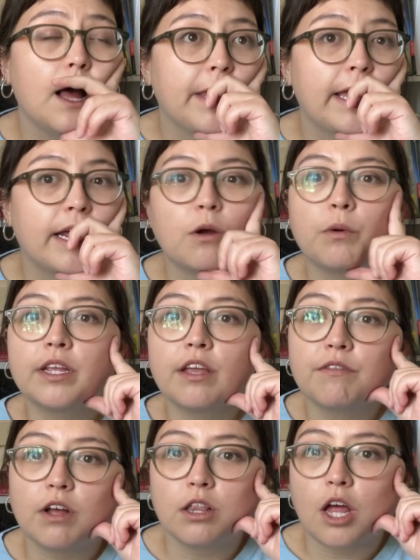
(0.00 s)
And I don't want to
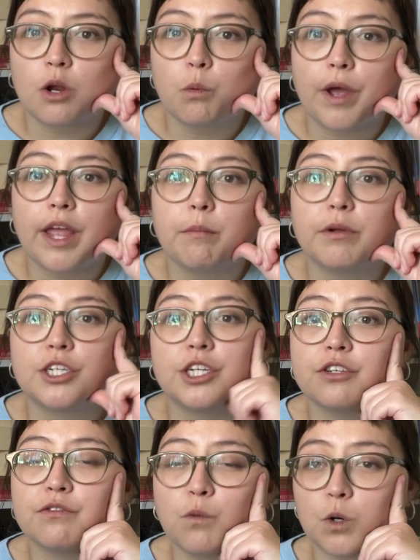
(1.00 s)
give a lot away, but she
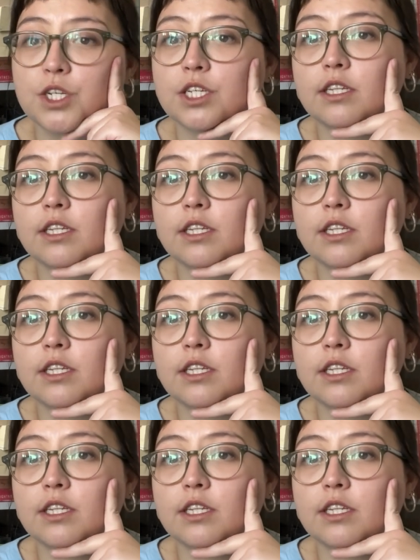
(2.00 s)
is forced to